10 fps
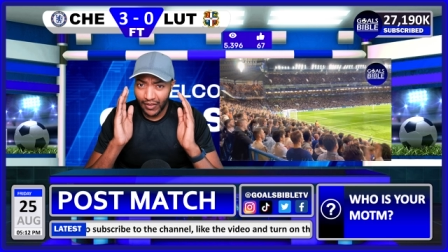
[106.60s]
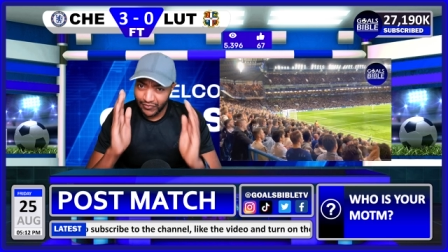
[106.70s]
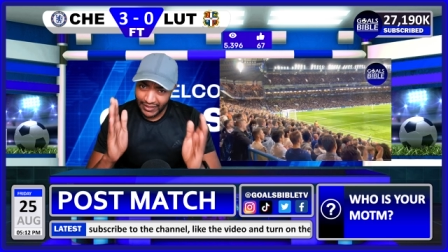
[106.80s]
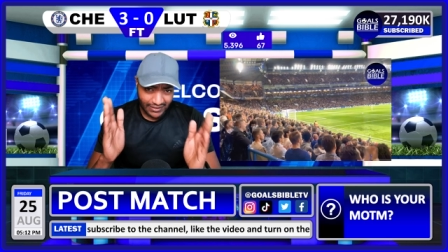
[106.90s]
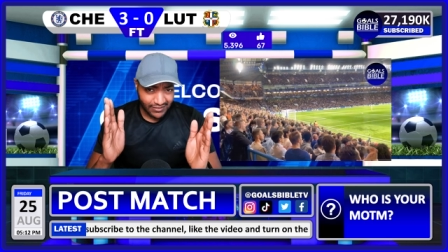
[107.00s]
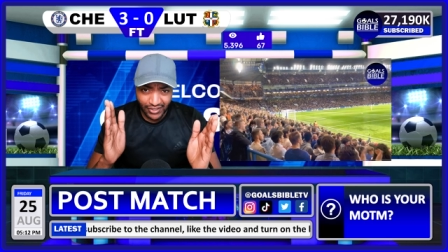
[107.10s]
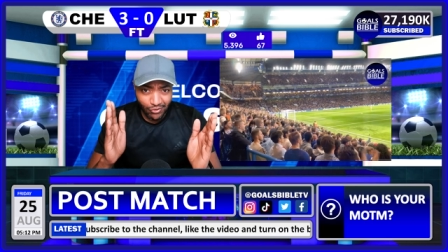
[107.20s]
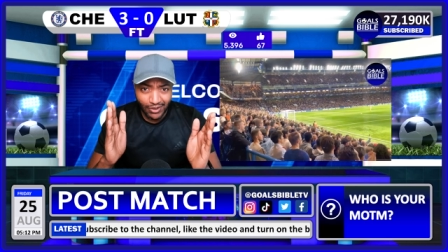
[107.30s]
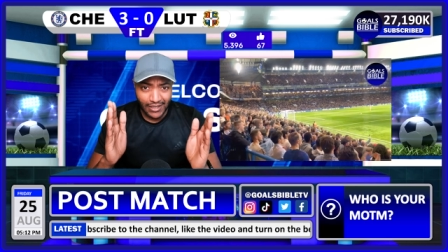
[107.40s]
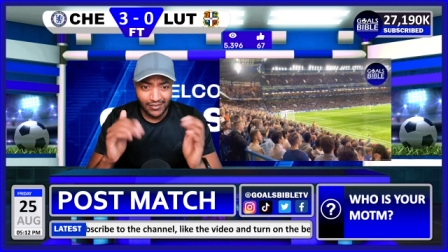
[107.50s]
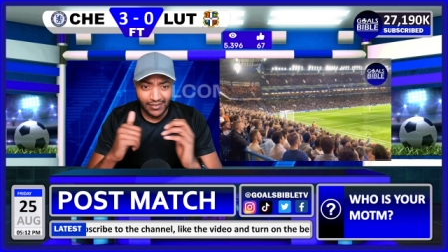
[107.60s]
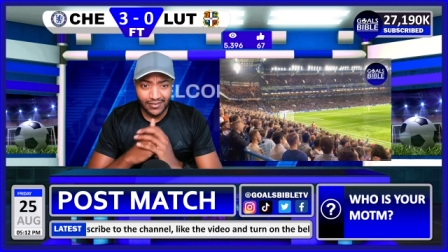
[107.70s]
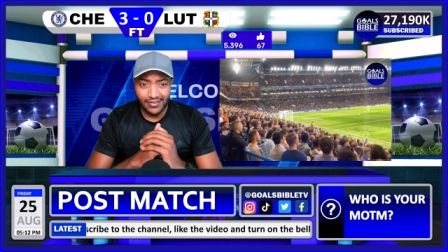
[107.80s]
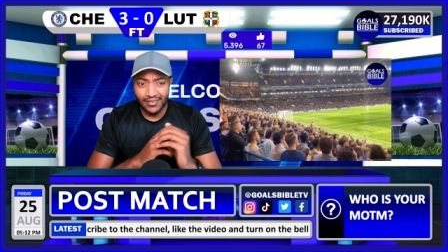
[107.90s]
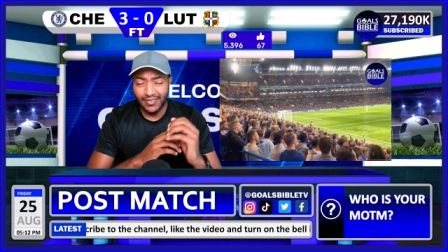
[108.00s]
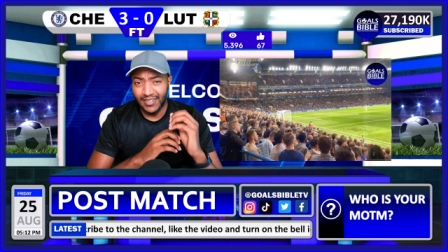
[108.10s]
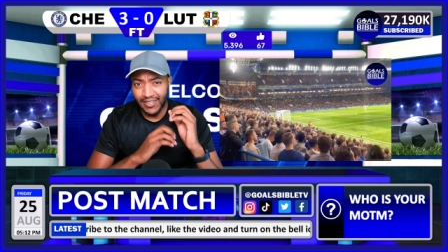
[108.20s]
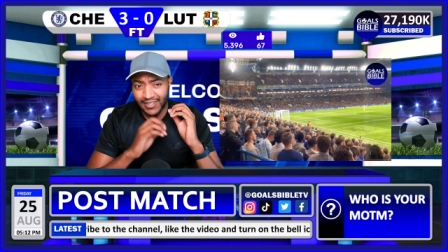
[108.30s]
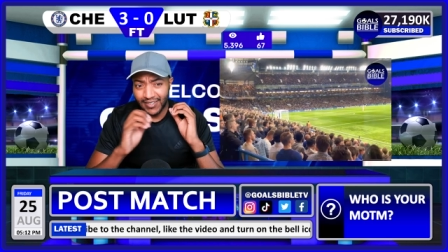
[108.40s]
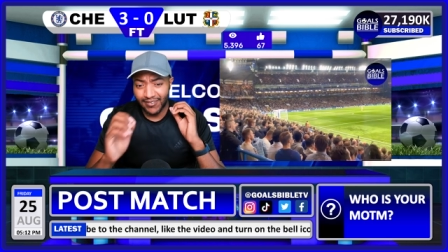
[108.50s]
if they continue like this.
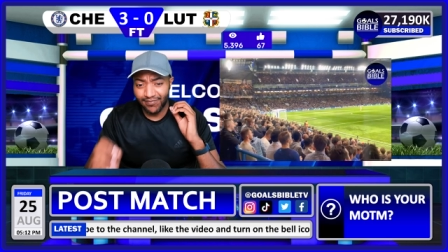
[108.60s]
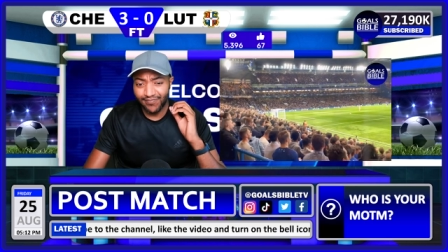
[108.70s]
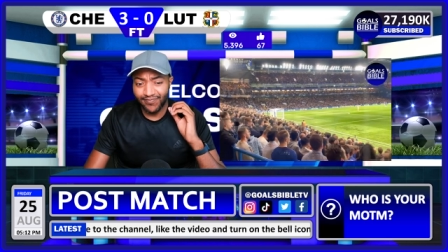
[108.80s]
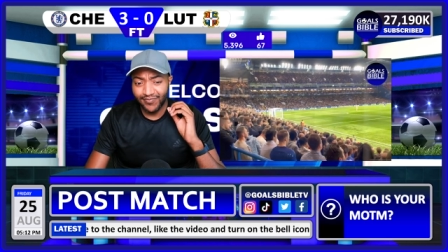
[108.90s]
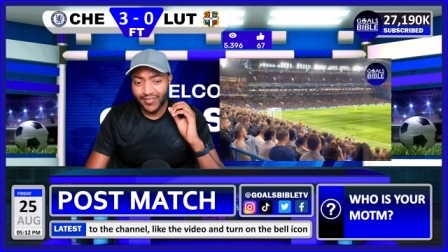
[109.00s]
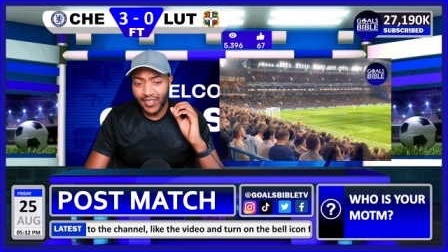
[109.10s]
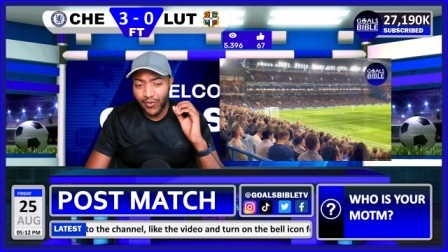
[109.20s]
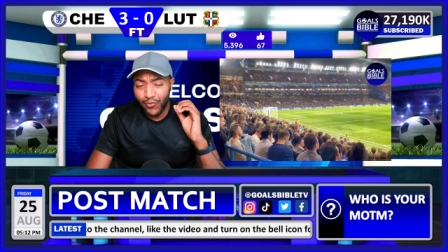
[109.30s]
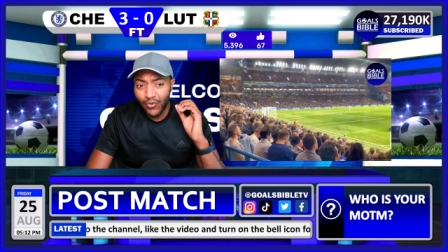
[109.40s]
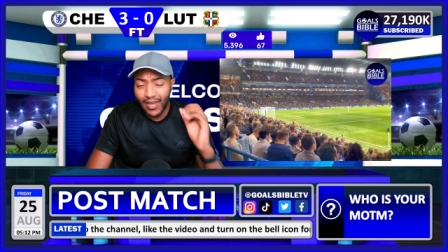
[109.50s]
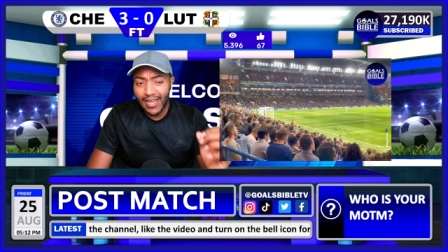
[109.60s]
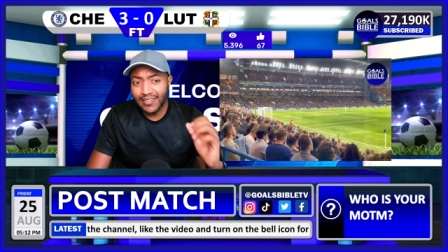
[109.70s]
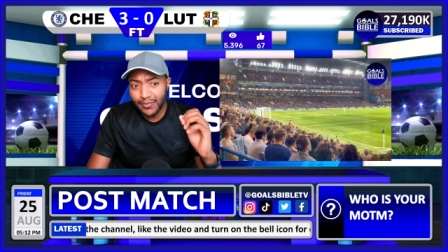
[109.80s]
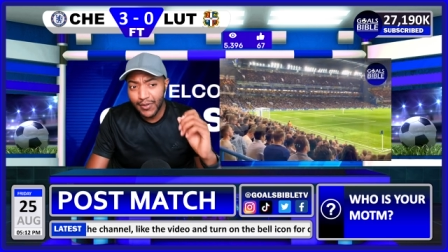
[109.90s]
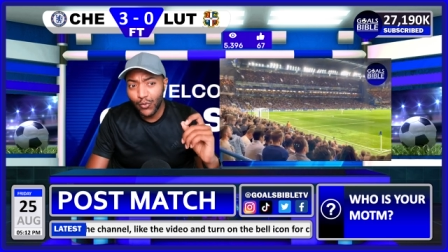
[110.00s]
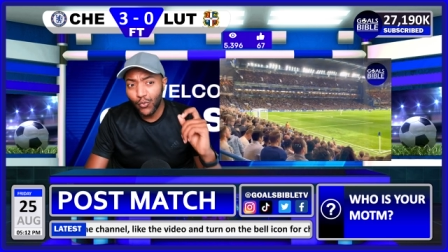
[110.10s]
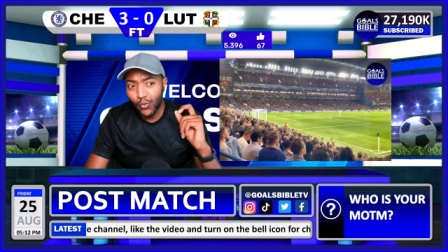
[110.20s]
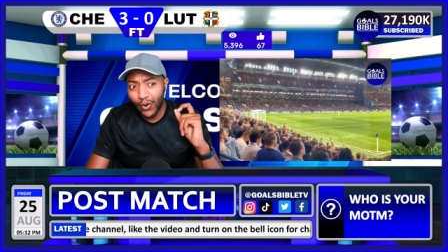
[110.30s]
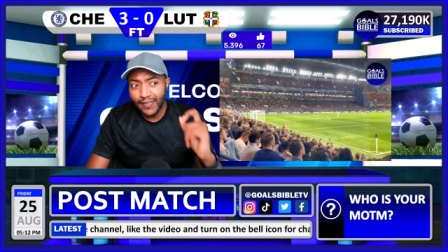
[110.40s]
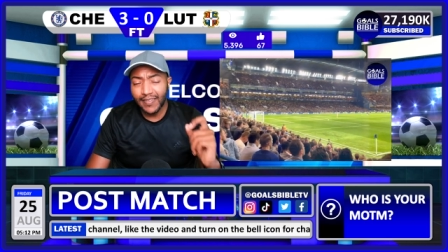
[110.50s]
And if you ask me
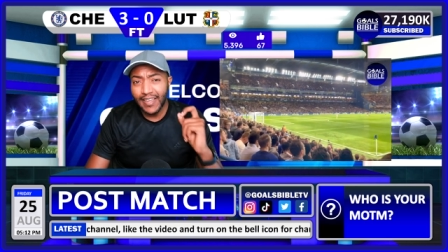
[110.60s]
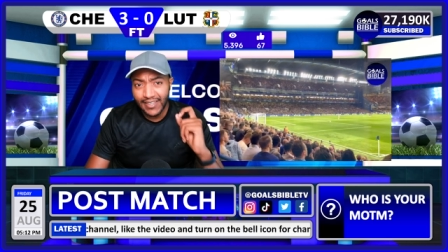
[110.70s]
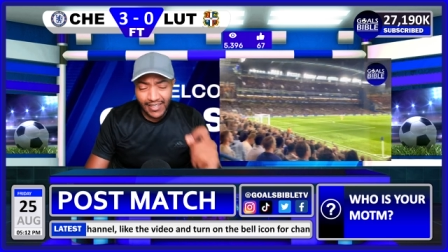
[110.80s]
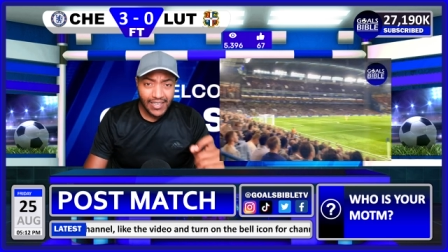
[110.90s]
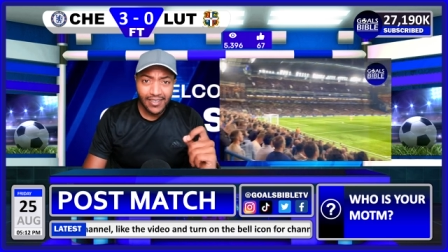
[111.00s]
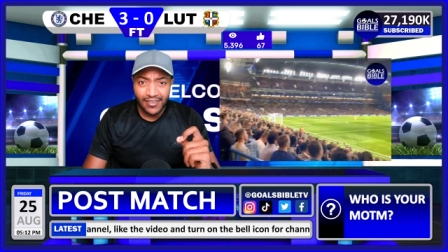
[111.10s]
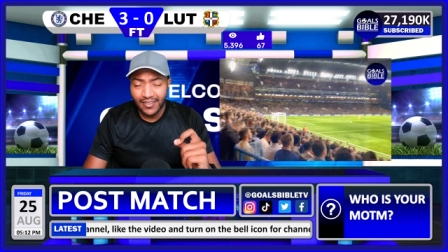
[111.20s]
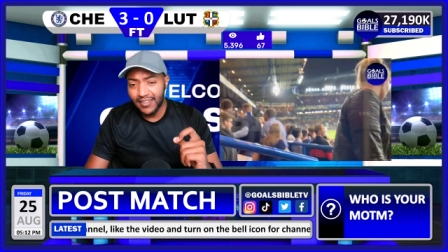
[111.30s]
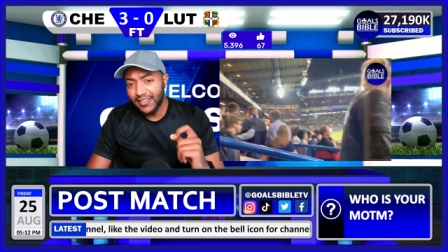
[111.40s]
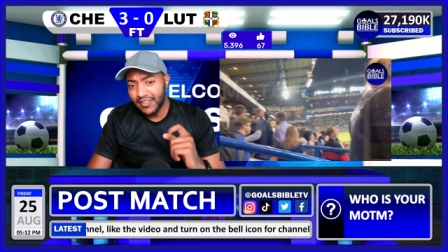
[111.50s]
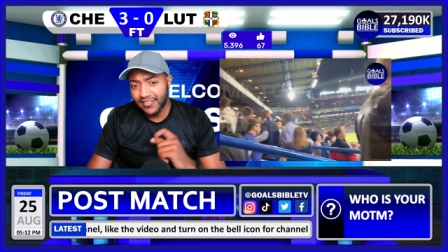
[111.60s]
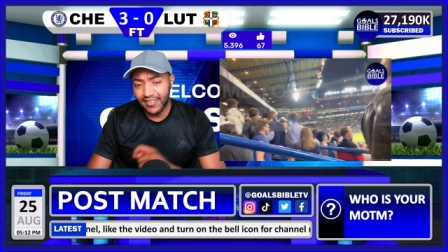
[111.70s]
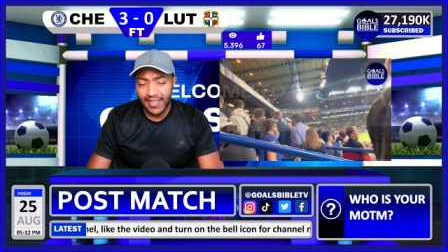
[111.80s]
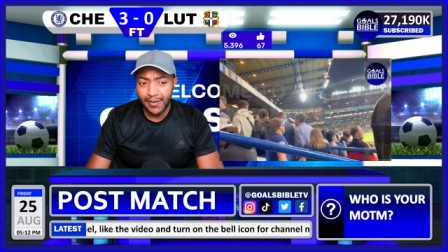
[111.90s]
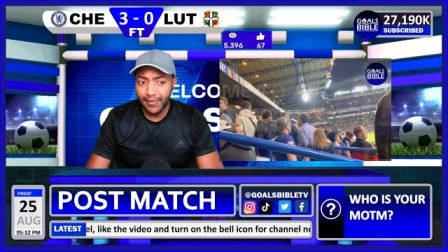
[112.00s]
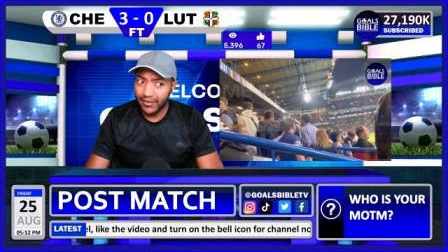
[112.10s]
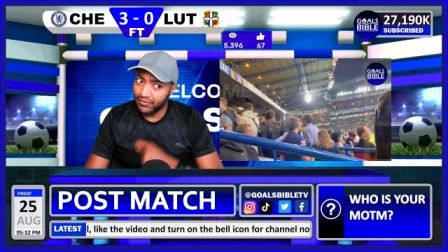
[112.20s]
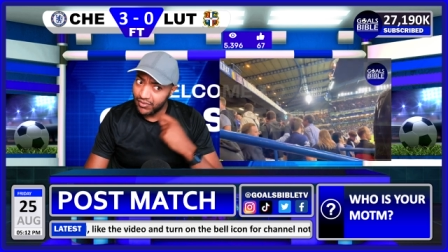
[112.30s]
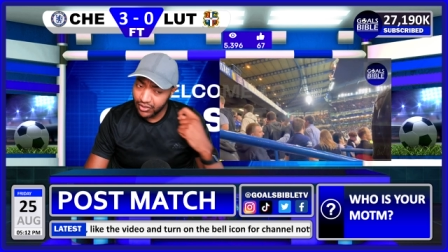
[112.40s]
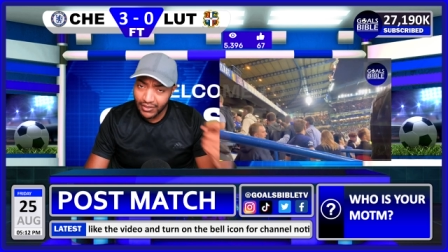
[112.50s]
what they need in this team,
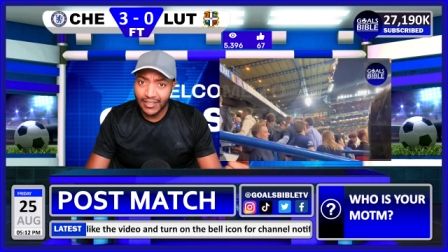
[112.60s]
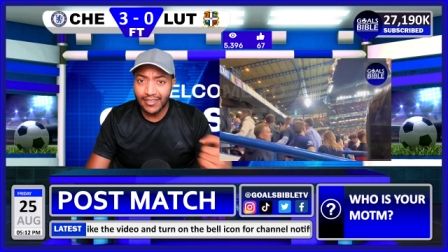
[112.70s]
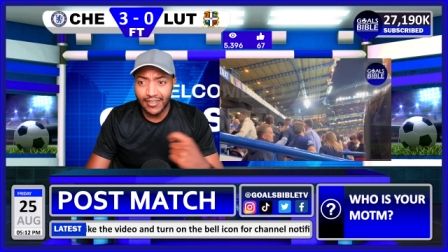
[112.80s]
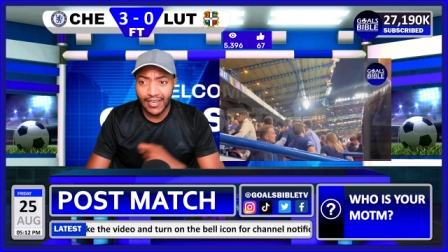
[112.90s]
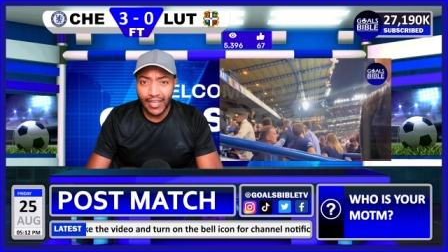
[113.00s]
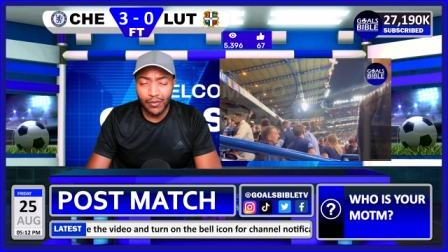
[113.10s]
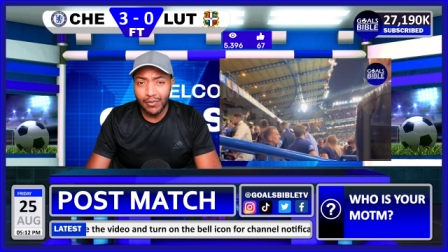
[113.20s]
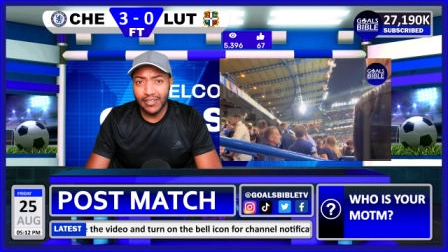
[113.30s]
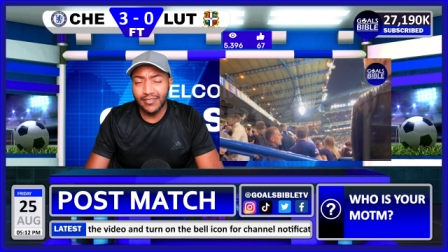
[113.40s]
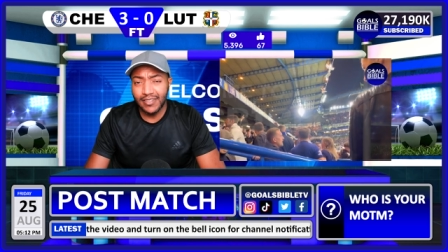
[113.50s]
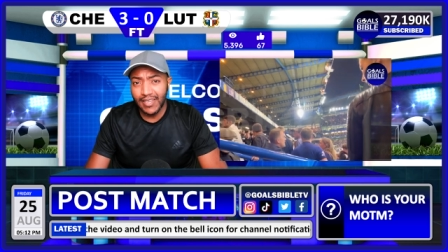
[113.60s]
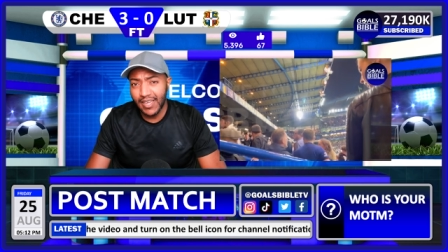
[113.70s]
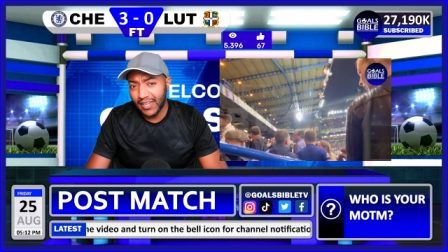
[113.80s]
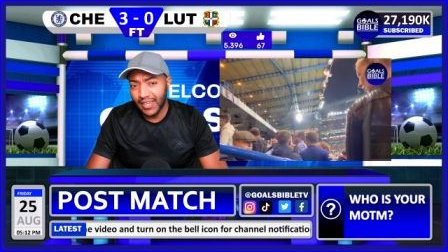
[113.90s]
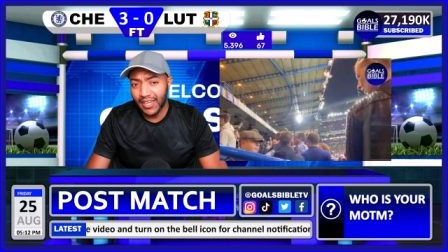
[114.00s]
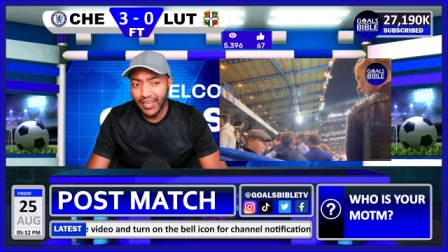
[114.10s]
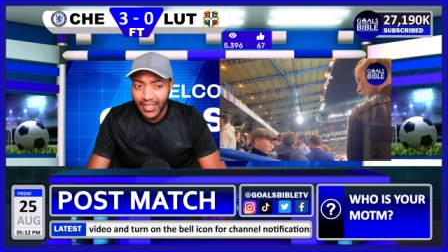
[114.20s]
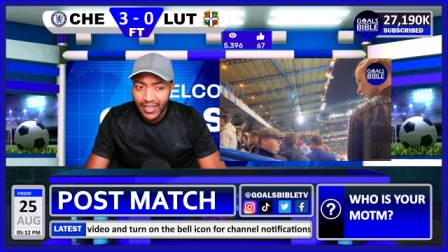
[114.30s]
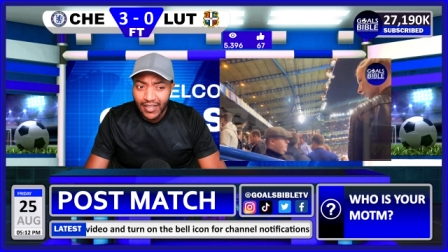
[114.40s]
I've looked at the ninety minutes today again.